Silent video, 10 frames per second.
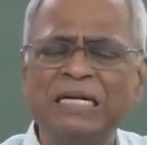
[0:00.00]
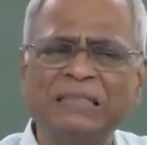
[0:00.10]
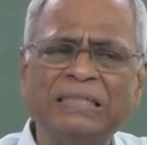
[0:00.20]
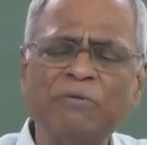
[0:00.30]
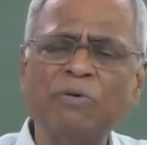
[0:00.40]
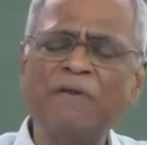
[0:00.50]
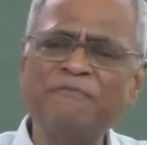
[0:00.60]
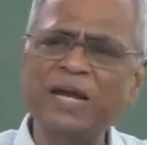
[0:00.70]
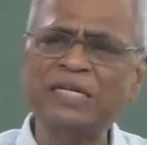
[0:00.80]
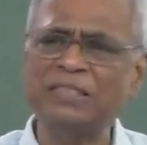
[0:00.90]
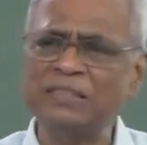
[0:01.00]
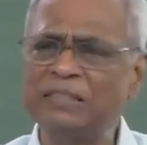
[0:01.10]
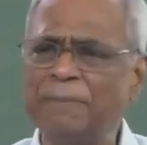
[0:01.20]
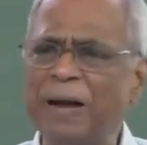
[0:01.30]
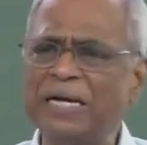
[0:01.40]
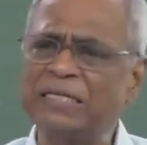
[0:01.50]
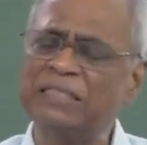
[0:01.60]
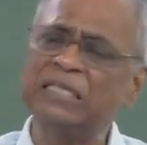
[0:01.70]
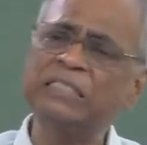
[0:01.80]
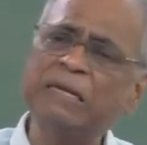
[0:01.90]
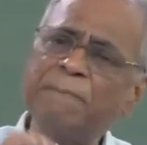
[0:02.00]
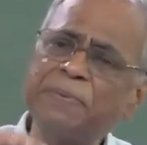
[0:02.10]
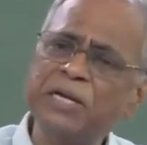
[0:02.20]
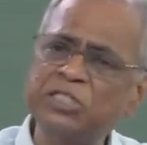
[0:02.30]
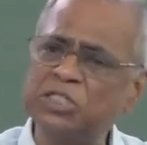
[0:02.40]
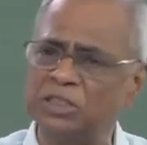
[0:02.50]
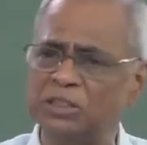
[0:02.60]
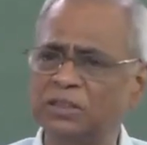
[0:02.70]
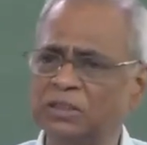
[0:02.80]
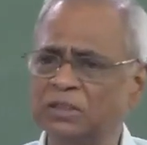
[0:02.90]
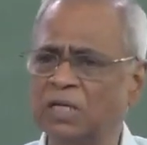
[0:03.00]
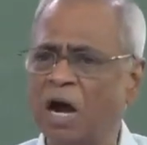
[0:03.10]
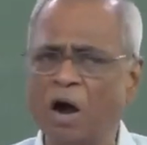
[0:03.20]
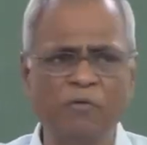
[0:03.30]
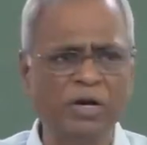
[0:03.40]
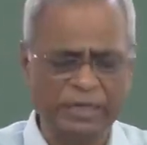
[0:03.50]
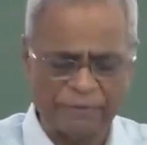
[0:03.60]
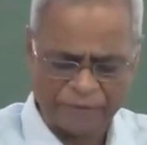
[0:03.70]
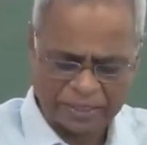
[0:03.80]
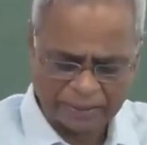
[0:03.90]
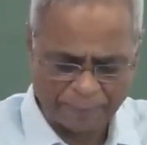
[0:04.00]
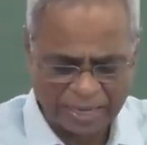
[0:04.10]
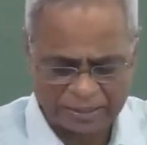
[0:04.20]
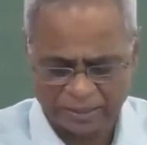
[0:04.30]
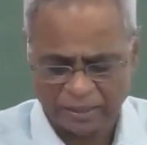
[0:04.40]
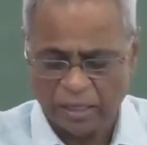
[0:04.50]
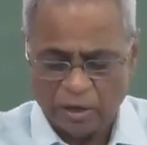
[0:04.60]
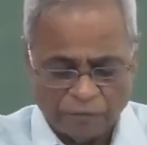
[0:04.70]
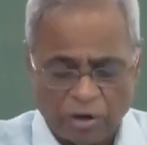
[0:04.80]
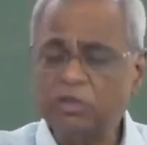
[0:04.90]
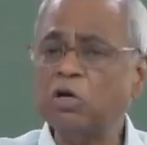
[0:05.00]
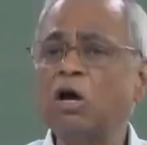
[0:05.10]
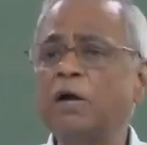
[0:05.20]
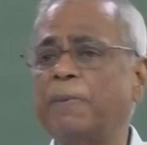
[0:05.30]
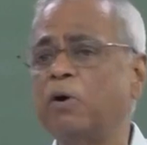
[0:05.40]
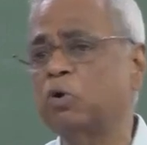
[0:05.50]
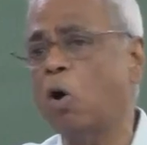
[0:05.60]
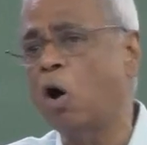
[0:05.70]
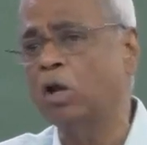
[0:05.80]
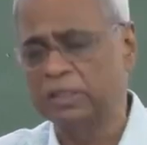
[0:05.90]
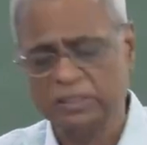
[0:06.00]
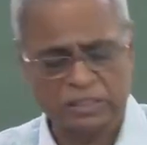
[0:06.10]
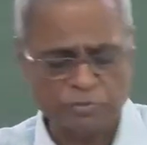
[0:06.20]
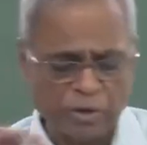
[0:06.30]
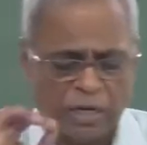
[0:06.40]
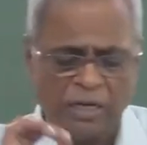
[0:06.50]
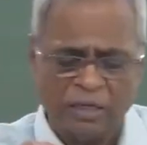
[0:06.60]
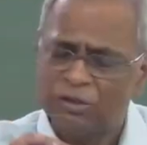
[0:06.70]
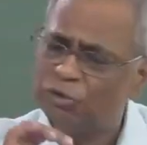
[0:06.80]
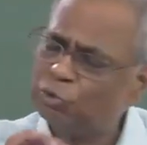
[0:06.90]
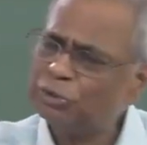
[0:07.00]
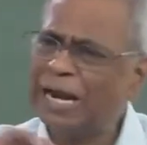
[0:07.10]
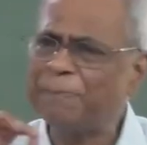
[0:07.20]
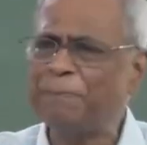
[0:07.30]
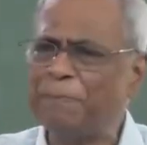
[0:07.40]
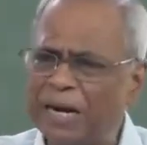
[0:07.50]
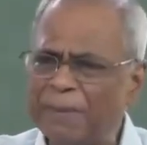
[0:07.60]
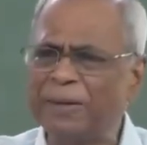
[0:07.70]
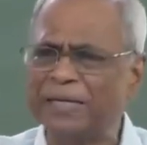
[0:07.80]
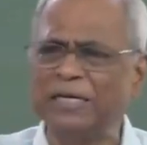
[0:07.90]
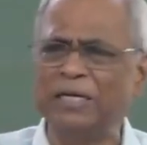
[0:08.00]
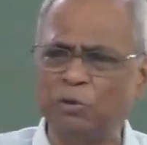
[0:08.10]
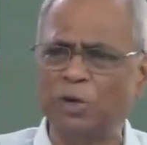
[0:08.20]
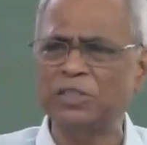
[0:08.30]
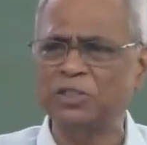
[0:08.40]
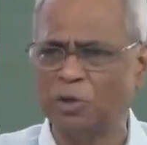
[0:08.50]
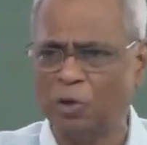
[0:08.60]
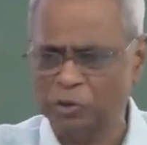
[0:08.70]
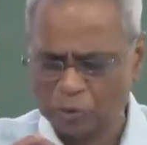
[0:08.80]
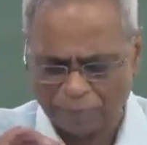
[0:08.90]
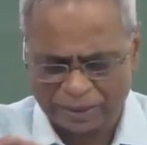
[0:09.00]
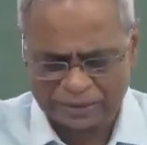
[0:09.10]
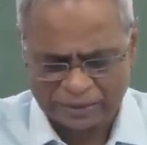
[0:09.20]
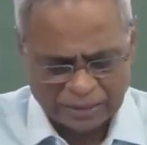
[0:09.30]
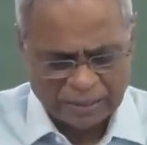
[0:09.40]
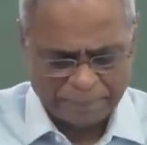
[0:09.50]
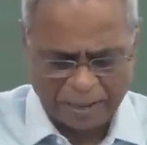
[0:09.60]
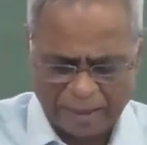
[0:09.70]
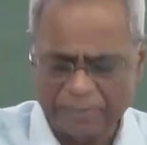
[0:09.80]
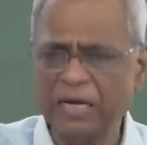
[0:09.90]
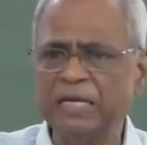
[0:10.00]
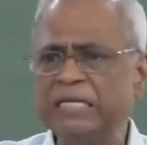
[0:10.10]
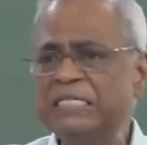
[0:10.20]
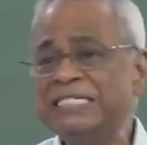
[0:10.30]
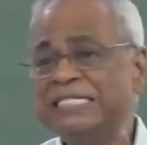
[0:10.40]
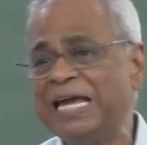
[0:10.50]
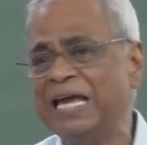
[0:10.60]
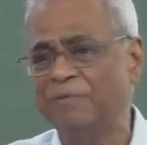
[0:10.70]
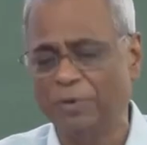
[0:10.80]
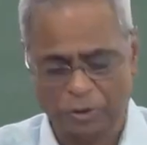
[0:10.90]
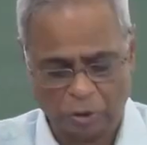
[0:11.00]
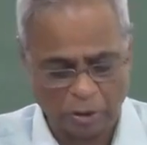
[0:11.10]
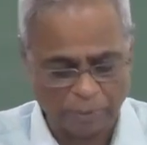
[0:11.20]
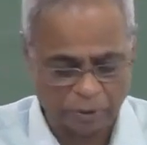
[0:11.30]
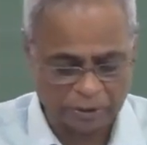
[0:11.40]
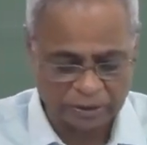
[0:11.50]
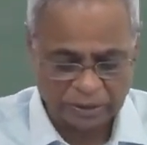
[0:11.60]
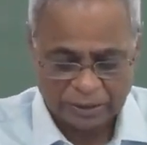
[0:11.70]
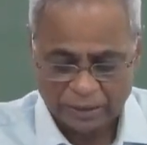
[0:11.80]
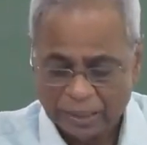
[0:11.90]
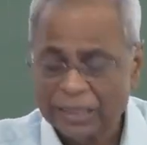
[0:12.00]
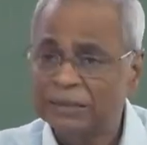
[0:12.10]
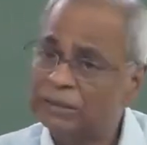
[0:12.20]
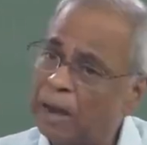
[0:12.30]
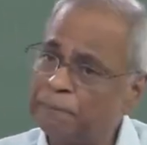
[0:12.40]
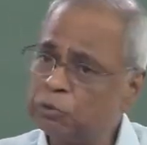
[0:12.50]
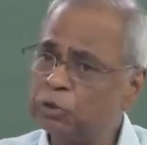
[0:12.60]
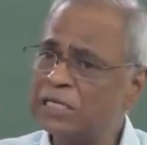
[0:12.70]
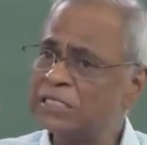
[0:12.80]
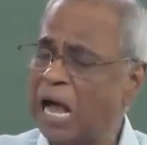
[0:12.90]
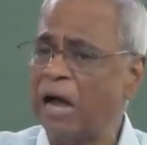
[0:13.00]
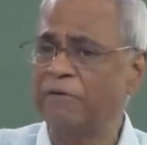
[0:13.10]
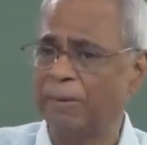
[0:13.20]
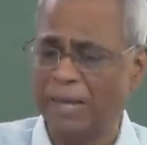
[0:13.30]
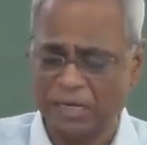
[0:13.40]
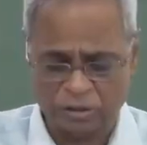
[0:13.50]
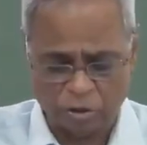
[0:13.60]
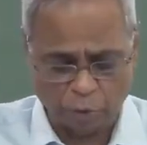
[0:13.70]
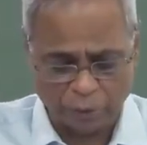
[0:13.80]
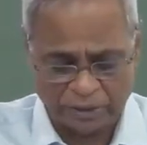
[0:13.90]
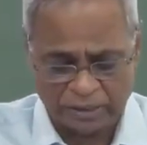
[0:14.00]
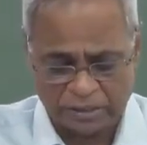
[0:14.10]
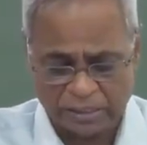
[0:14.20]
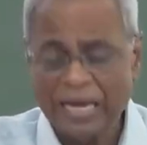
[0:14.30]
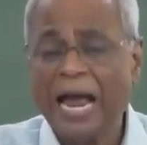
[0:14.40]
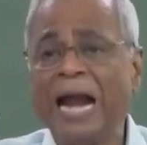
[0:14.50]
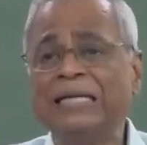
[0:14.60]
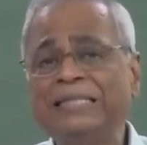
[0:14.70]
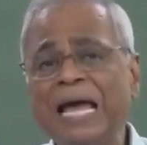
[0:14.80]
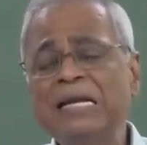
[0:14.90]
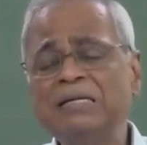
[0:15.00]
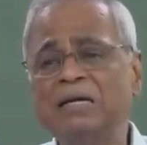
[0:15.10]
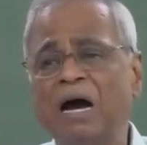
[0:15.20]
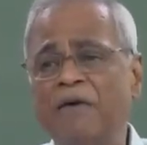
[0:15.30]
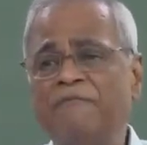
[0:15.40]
that will affect the battery, the temperature, how will it affect the battery. We will talk about all these things. We will do that little bit in introduction also, but primarily in detail we will talk about it. Up to this I will be doing this, and then a